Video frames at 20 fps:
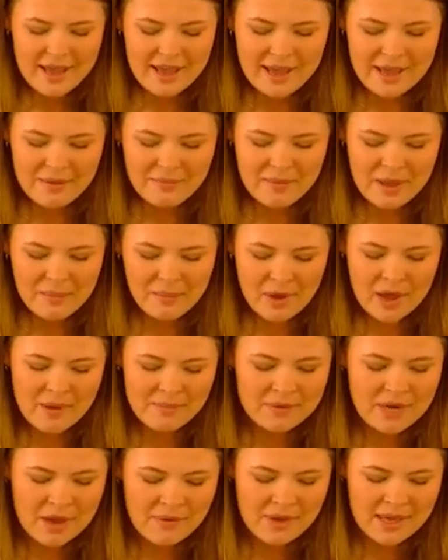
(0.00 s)
Um, my
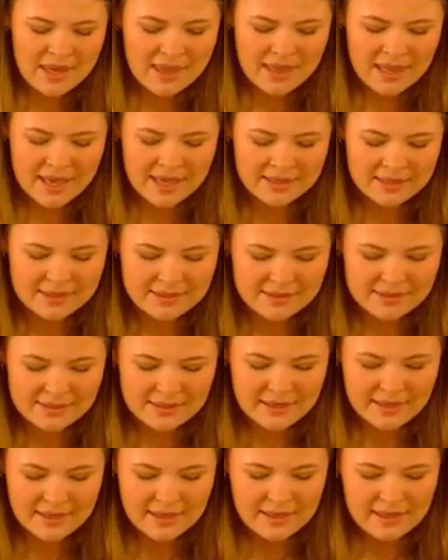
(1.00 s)
mom, knowing this,
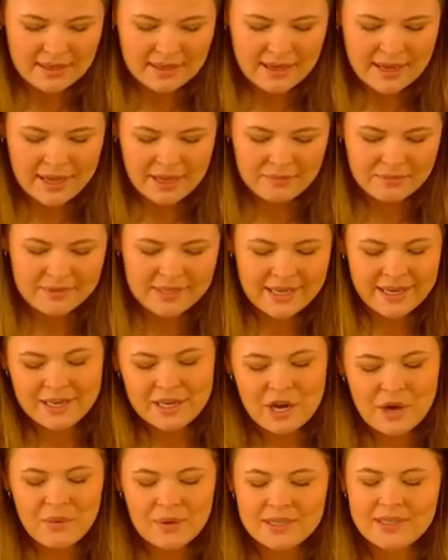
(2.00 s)
um, didn't
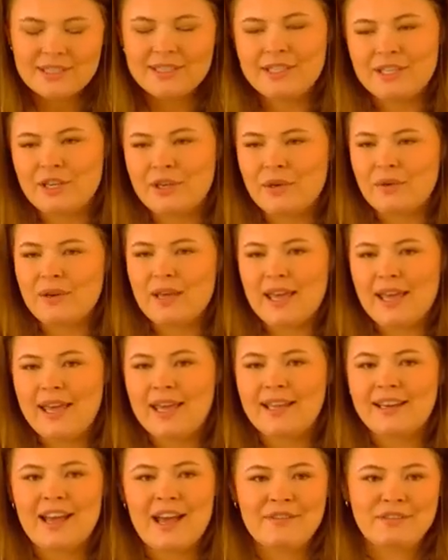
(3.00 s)
know what to do.
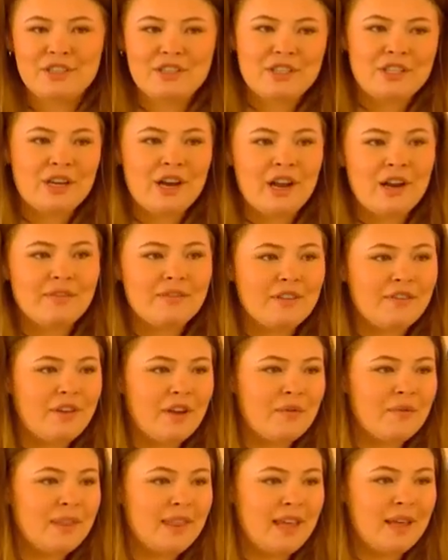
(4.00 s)
And after she got off the
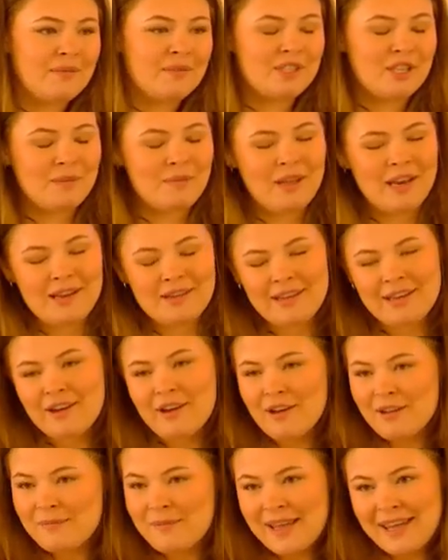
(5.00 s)
phone with them, she immediately
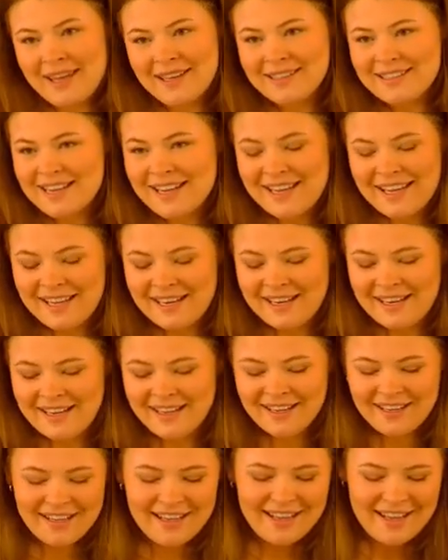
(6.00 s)
called my Aunt Diana,
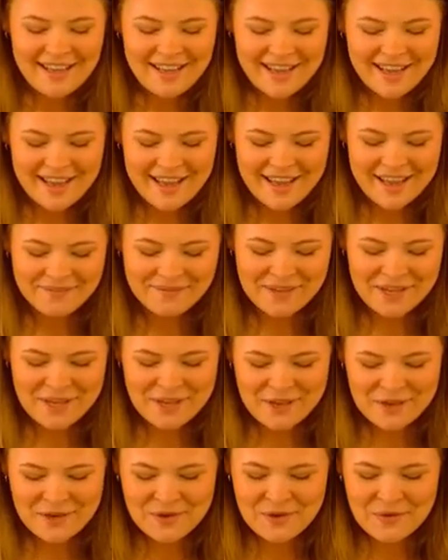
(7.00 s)
um,
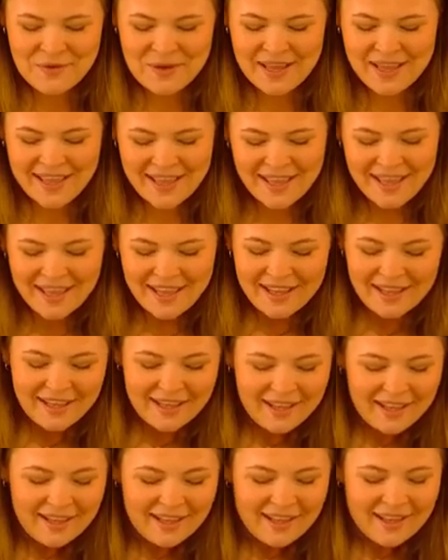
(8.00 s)
who,
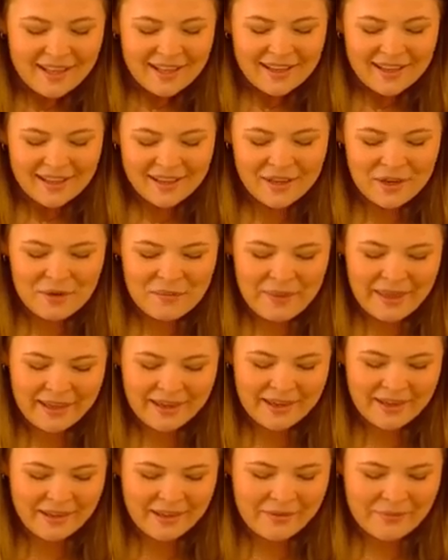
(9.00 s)
oh
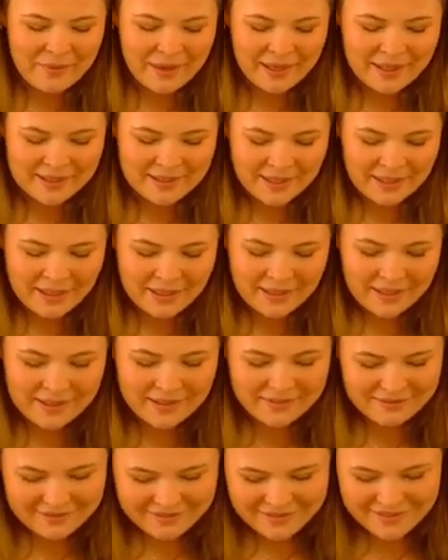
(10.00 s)
man, I love my Aunt
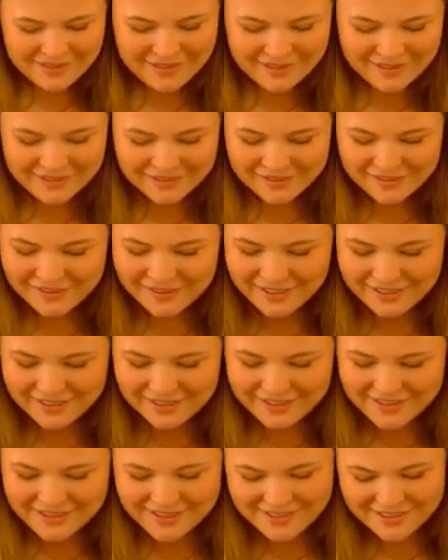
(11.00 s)
Diana. Oh,
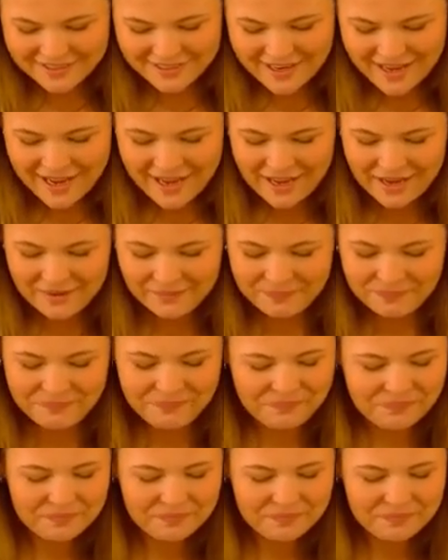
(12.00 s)
goodness. Um,